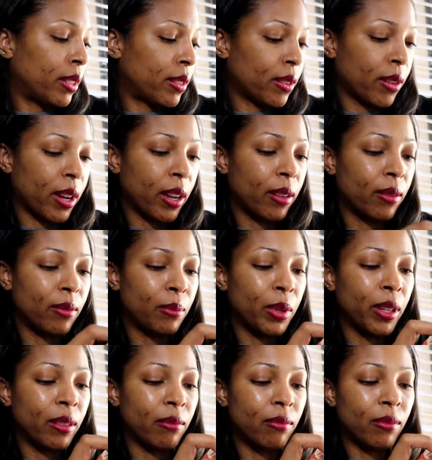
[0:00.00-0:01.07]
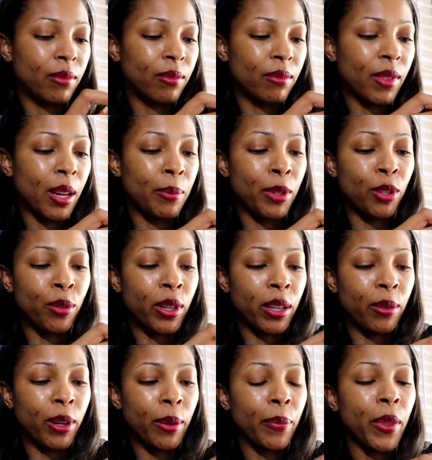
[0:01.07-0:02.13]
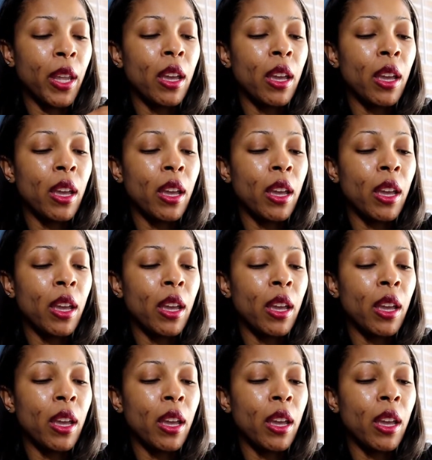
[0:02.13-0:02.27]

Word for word: It's okay. But I'm gonna do it anyway.